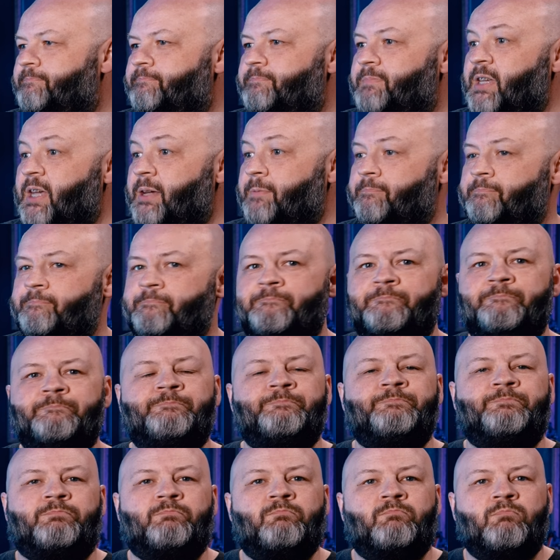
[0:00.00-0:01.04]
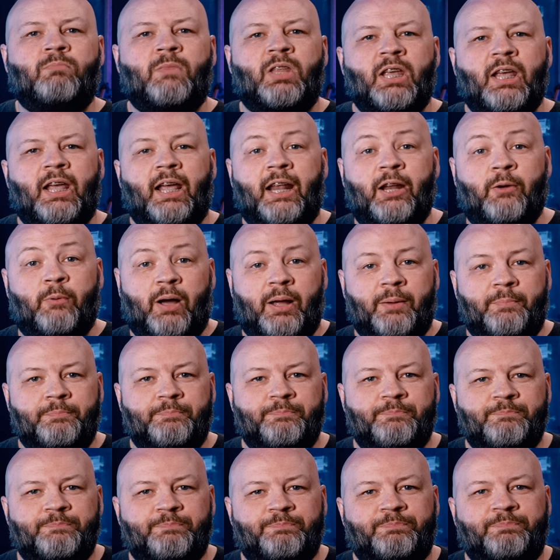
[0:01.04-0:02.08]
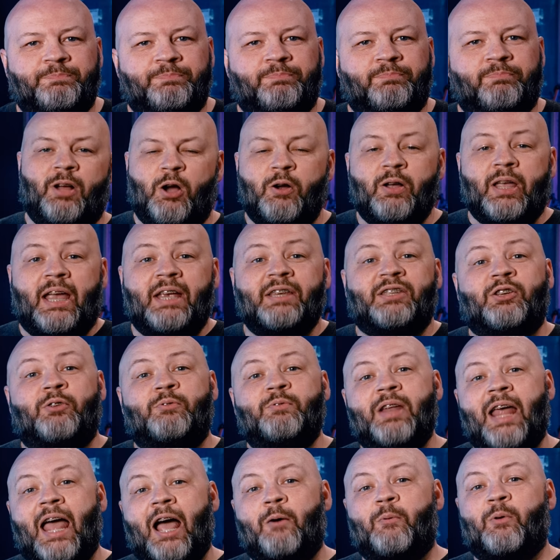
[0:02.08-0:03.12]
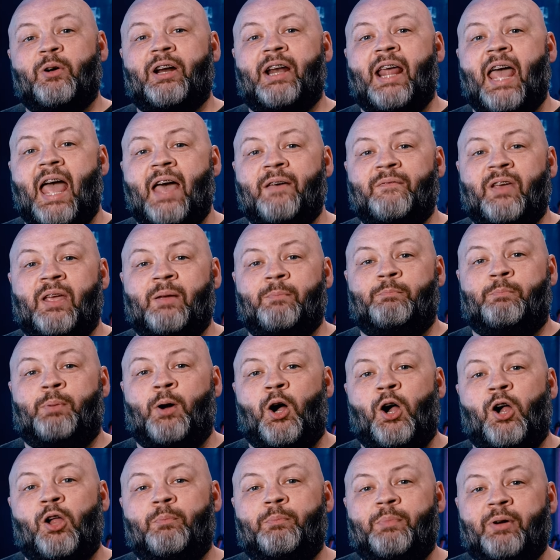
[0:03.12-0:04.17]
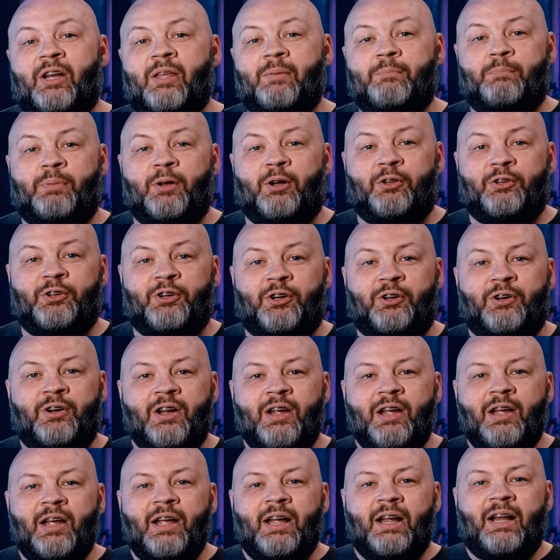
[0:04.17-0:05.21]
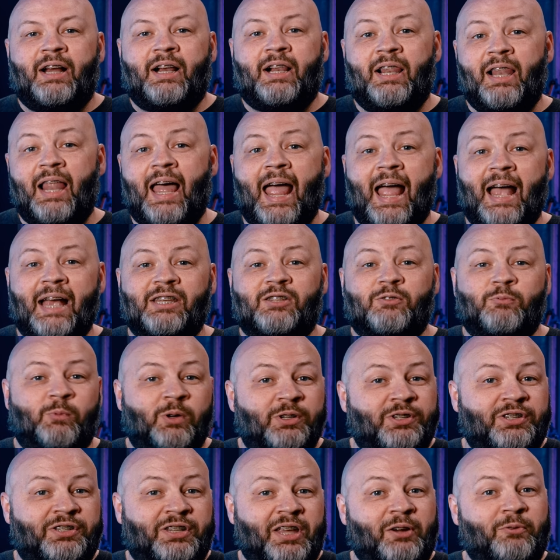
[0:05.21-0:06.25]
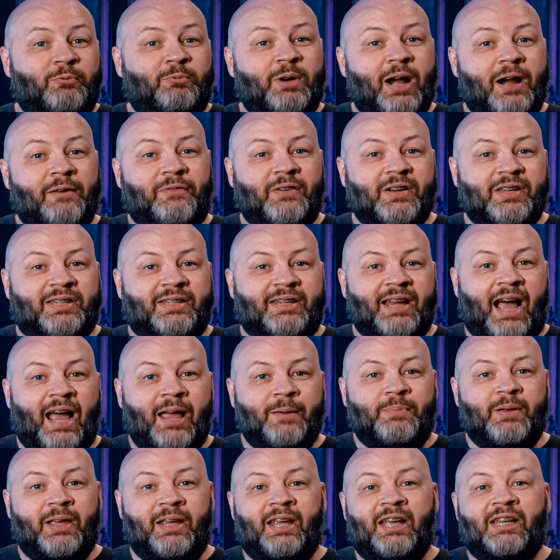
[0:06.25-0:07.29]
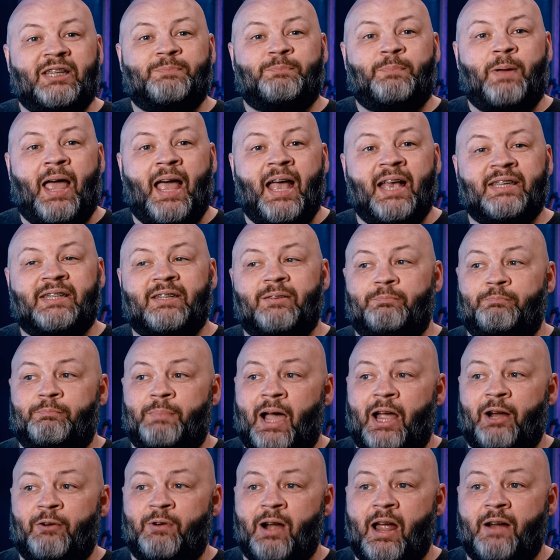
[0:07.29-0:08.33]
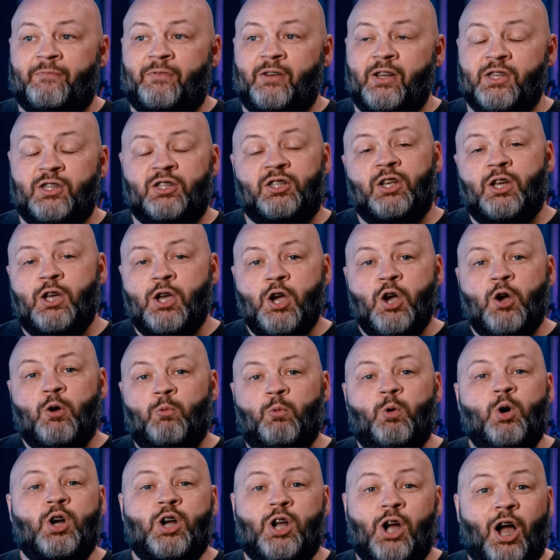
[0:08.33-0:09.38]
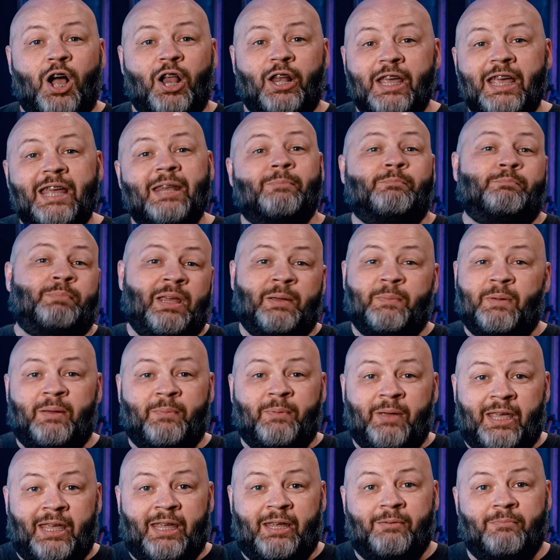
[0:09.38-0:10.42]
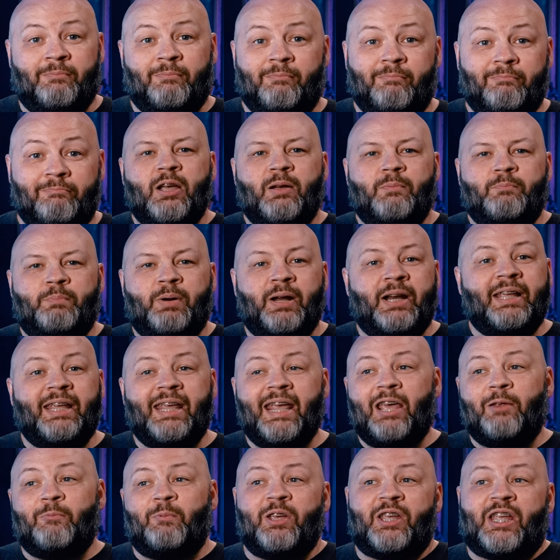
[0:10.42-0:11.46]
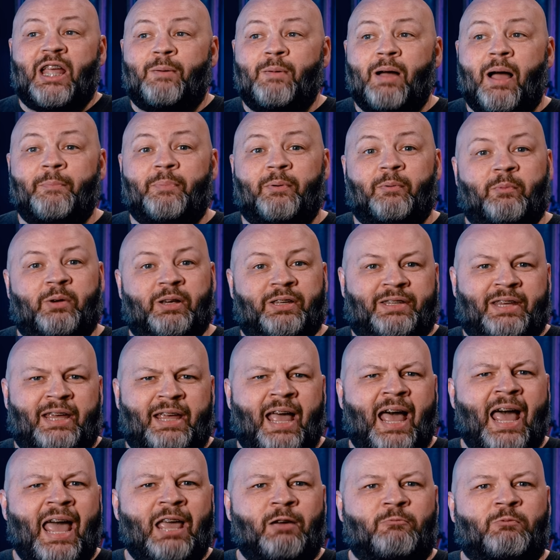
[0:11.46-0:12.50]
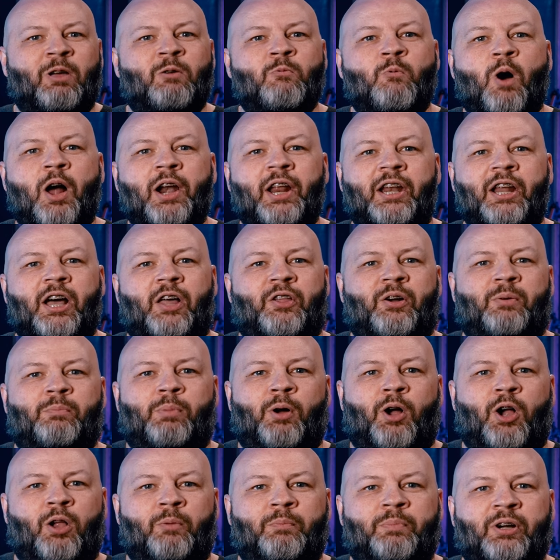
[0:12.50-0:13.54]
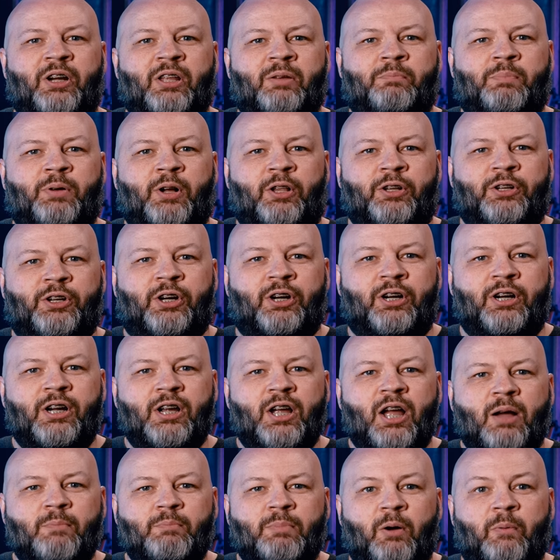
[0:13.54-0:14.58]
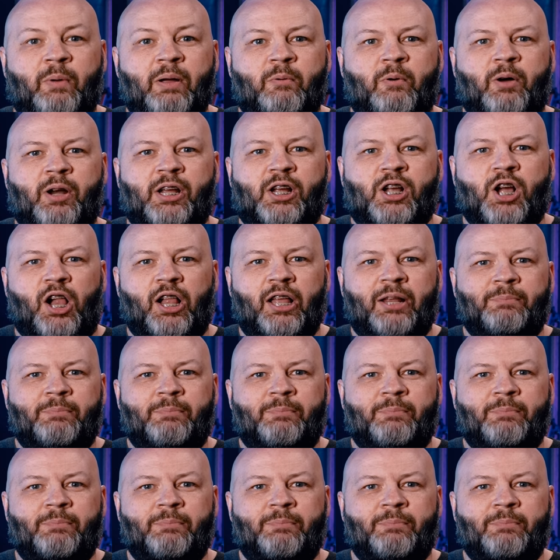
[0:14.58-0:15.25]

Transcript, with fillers: Yeah. Anyway, okay, so now we're going to have a bald bearded builder class, which is a reference type and gets passed by reference. We'll call it BBB. But again, we come up and we say, hey, we want another bald bearded builder, but we want to call it